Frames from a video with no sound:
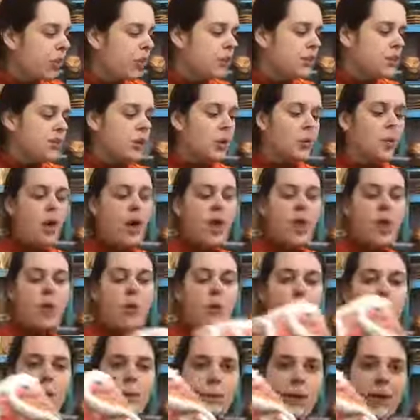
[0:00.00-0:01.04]
So
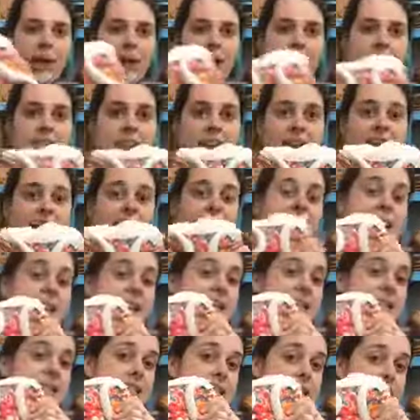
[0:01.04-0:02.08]
what we have here
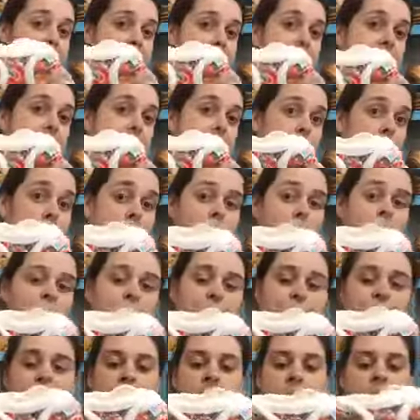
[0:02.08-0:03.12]
is the snap in one.
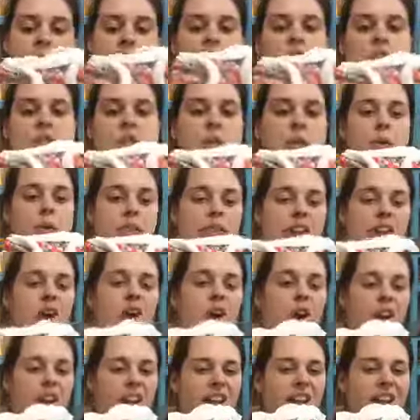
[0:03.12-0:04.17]
So they
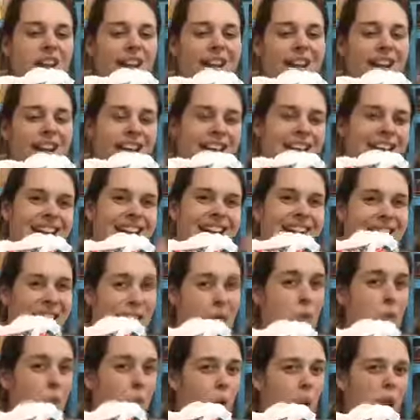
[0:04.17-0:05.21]
call it an
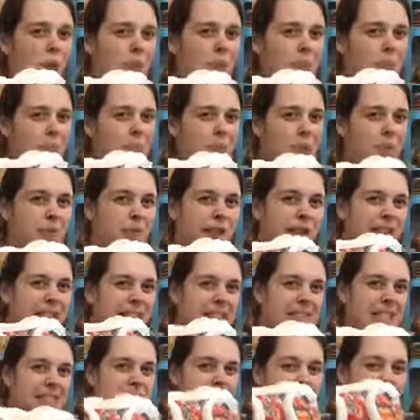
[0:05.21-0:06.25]
in one, but really
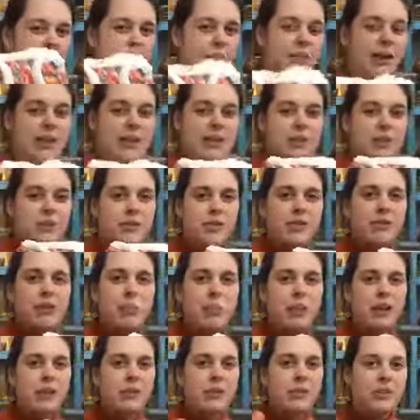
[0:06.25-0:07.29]
it's two-piece. So if you're
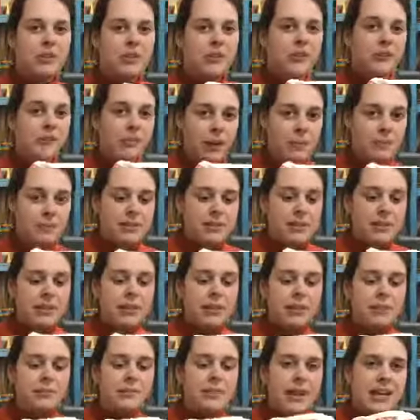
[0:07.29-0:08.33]
familiar with our flip
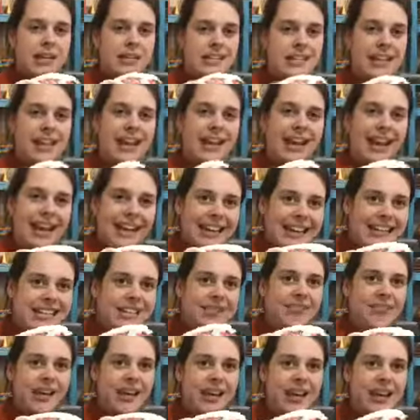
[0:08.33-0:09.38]
system, it's kind
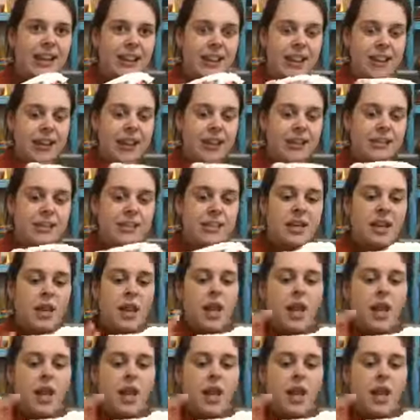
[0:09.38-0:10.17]
of like that.